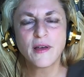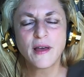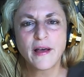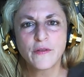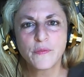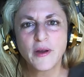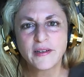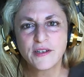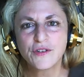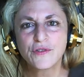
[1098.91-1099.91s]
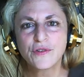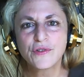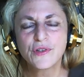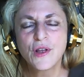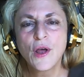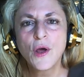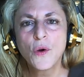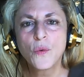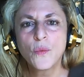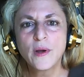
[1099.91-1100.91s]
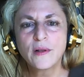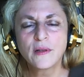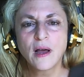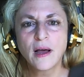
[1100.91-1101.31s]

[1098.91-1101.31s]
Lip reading: health practitioners will,